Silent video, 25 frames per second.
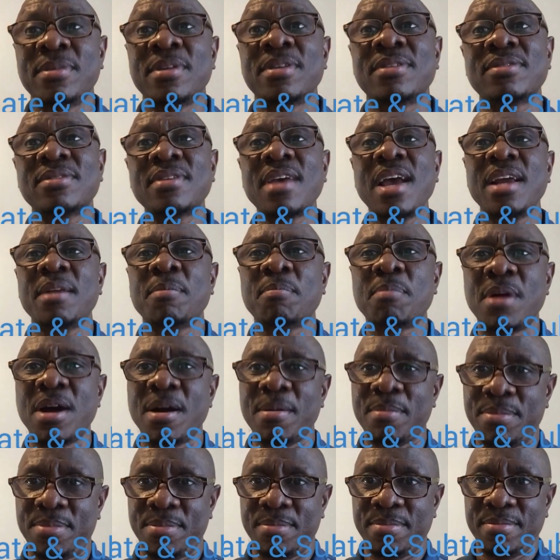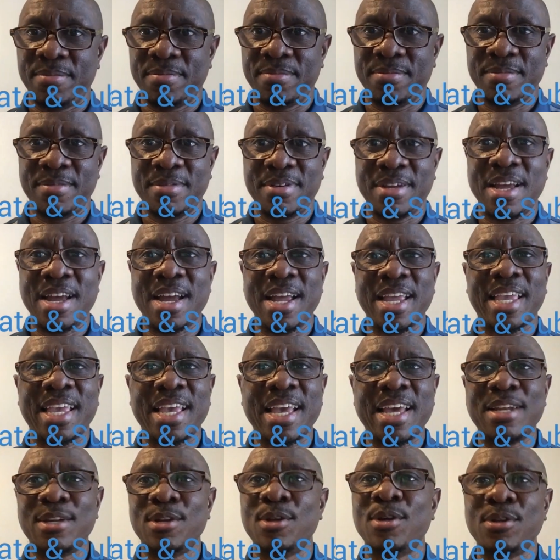The sitemap, I
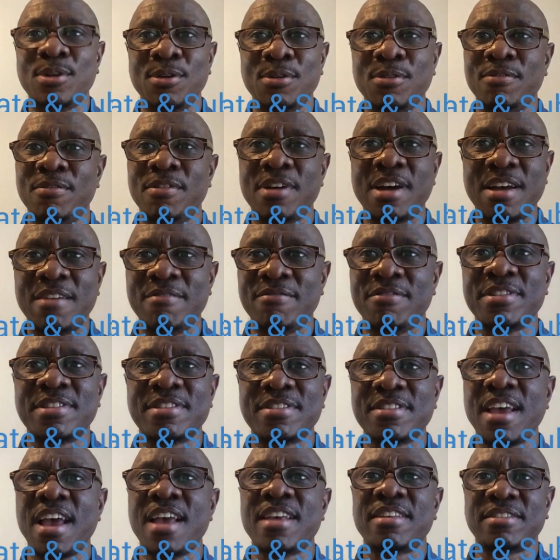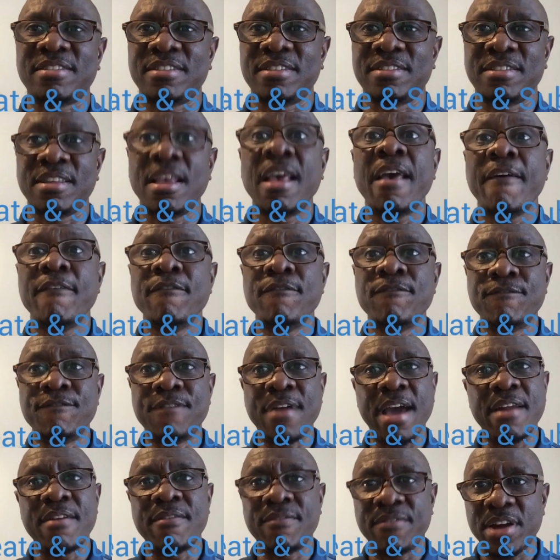cannot overemphasize,
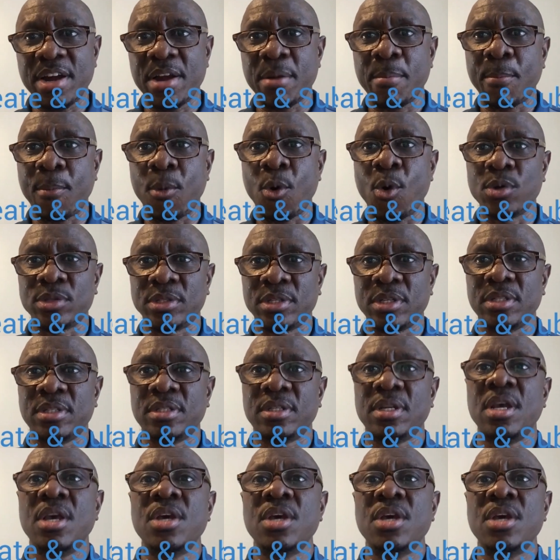very, very important.